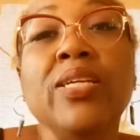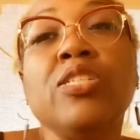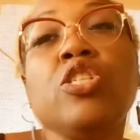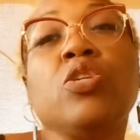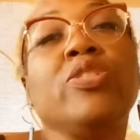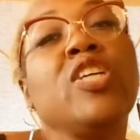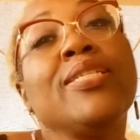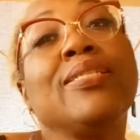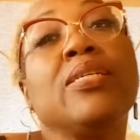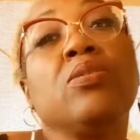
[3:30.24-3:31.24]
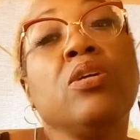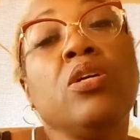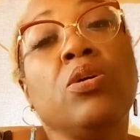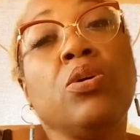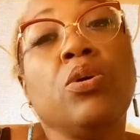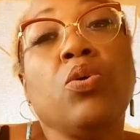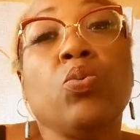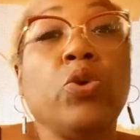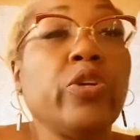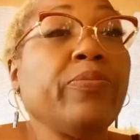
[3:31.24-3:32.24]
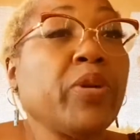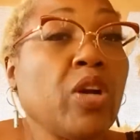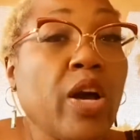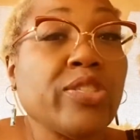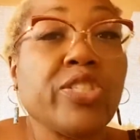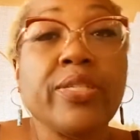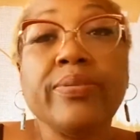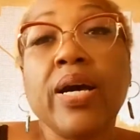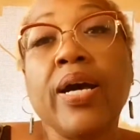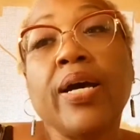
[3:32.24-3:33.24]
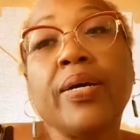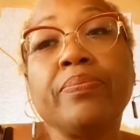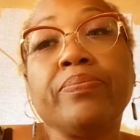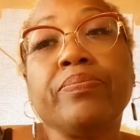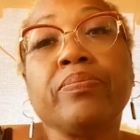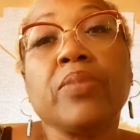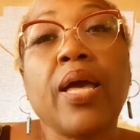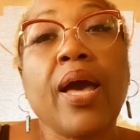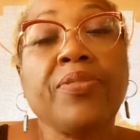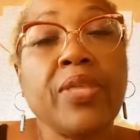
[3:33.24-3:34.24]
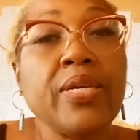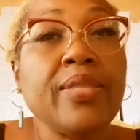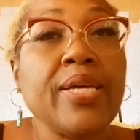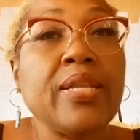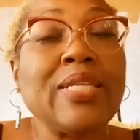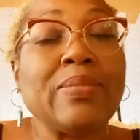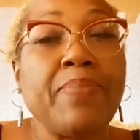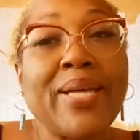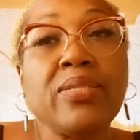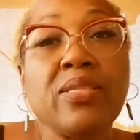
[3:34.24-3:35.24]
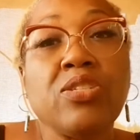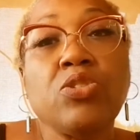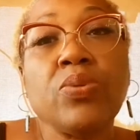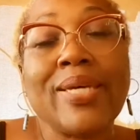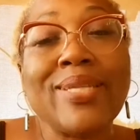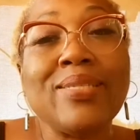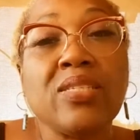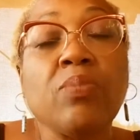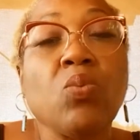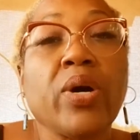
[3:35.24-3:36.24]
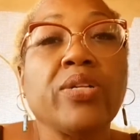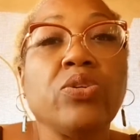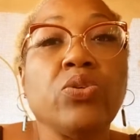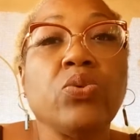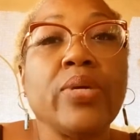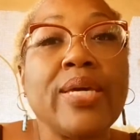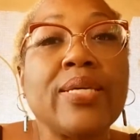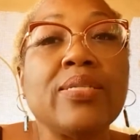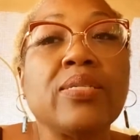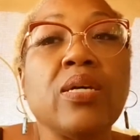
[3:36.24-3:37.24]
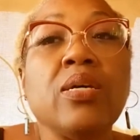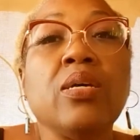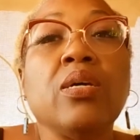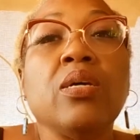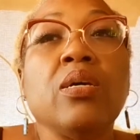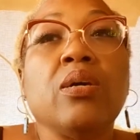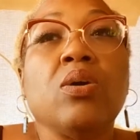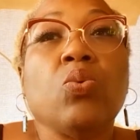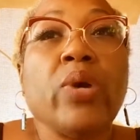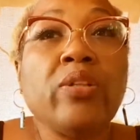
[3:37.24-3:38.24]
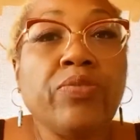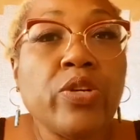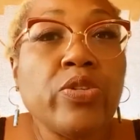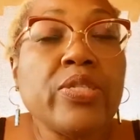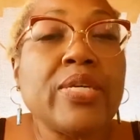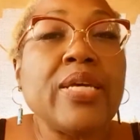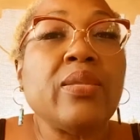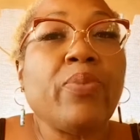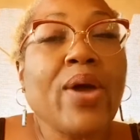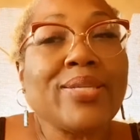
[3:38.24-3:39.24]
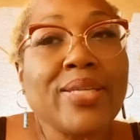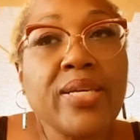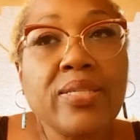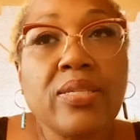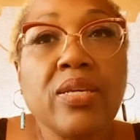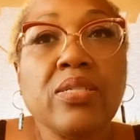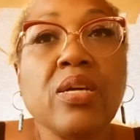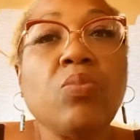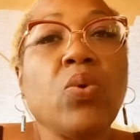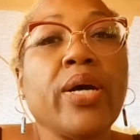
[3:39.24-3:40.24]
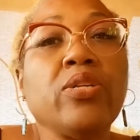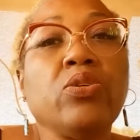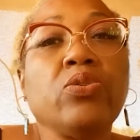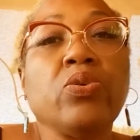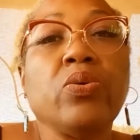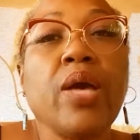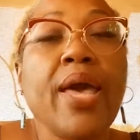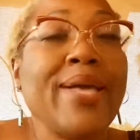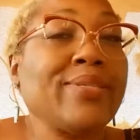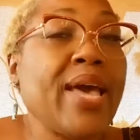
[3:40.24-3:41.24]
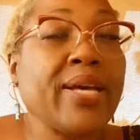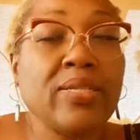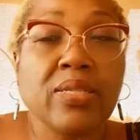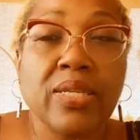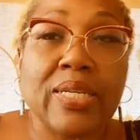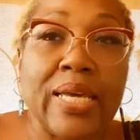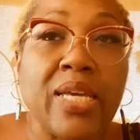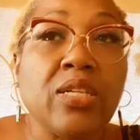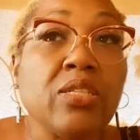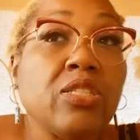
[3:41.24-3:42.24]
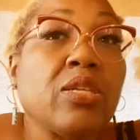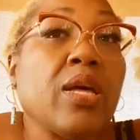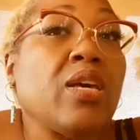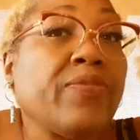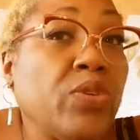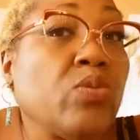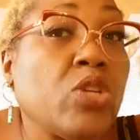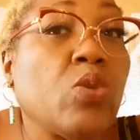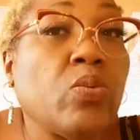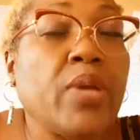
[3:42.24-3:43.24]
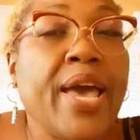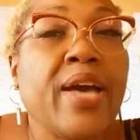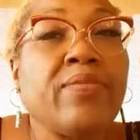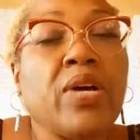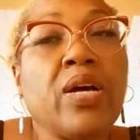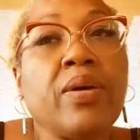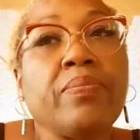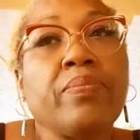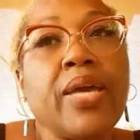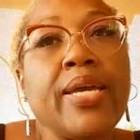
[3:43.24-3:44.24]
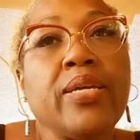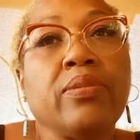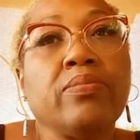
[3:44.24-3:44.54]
So just a word of precaution. I think that it's best that you get someone who is well-versed in the process, someone who has excellent English if you don't have a